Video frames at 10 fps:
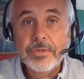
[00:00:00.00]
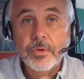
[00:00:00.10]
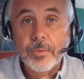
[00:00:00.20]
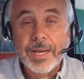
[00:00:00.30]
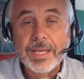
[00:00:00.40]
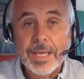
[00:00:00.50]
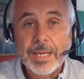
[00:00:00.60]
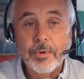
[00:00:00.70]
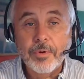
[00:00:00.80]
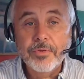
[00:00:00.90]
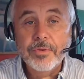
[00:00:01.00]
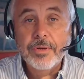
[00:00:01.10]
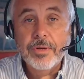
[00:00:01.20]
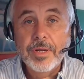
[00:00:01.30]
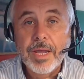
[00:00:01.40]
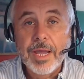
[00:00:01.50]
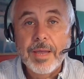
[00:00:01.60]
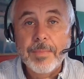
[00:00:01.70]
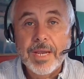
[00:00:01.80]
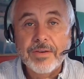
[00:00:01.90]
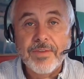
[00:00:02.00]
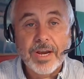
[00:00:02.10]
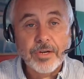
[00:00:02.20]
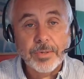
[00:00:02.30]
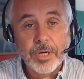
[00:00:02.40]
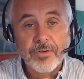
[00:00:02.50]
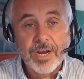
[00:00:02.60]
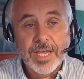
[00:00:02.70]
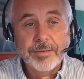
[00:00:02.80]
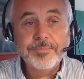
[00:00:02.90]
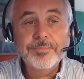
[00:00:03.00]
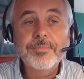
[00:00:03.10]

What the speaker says: direct labors, and manufacturing overhead.